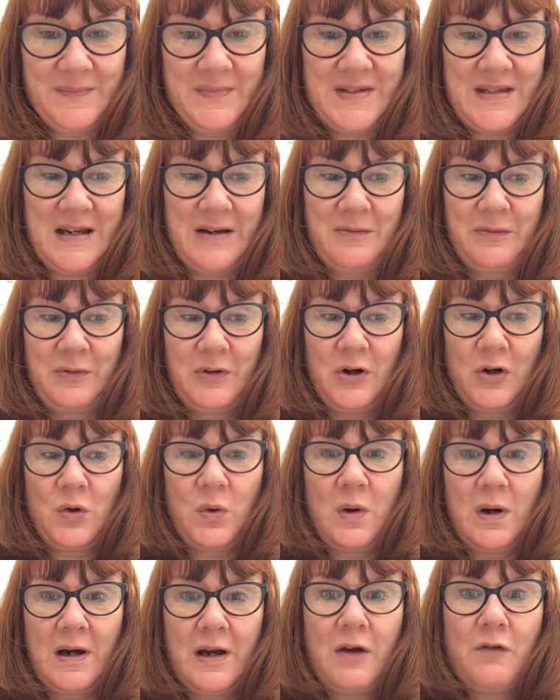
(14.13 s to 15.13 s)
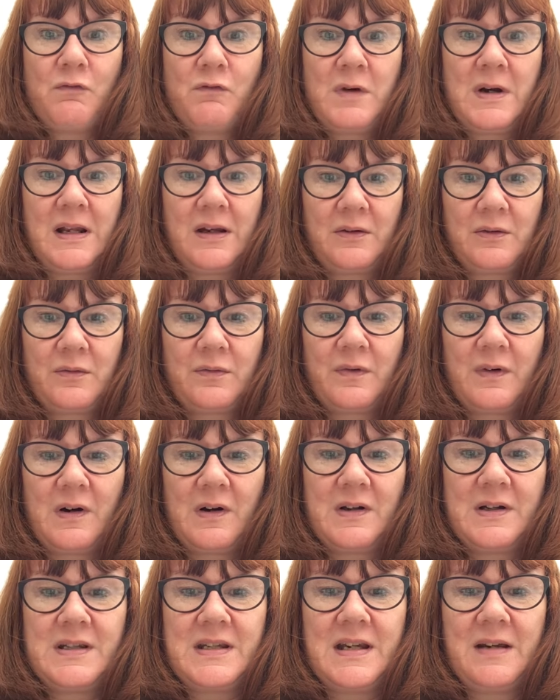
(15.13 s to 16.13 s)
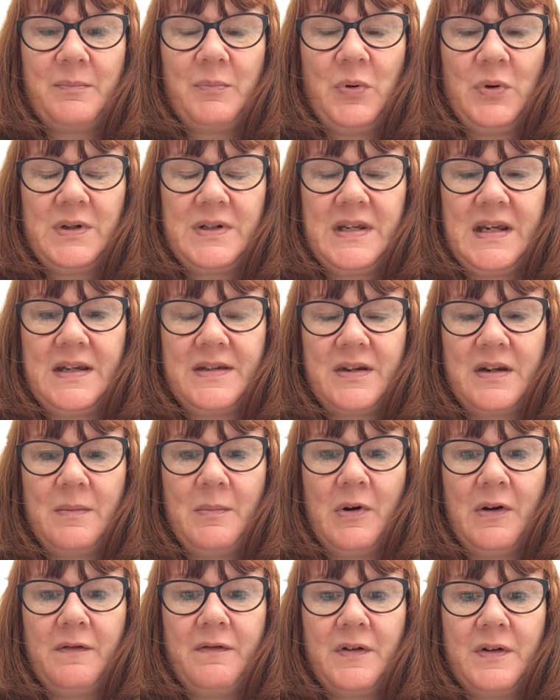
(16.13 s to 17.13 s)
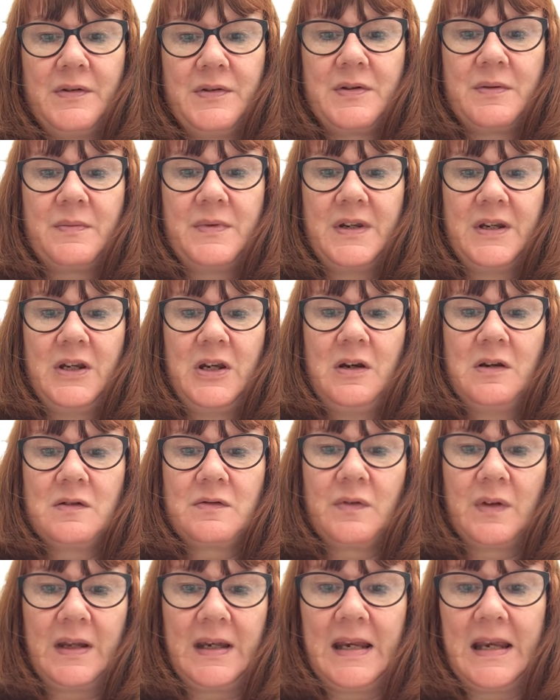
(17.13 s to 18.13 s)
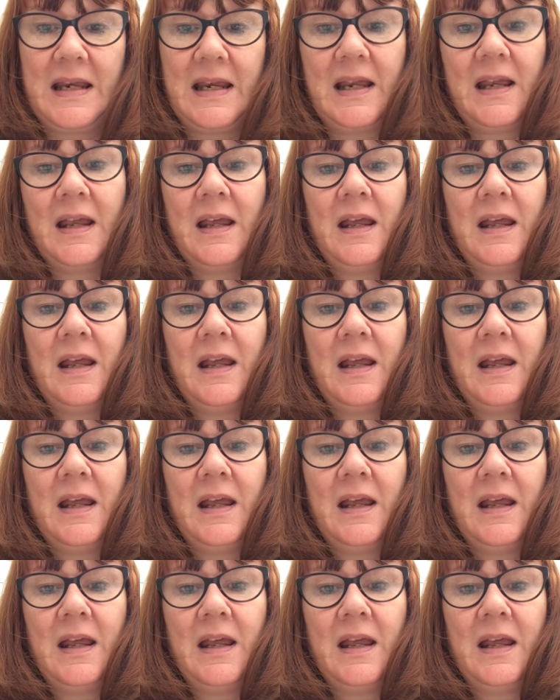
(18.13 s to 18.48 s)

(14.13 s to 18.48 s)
So I've got quite a really good variety of books here, so you might find something useful in here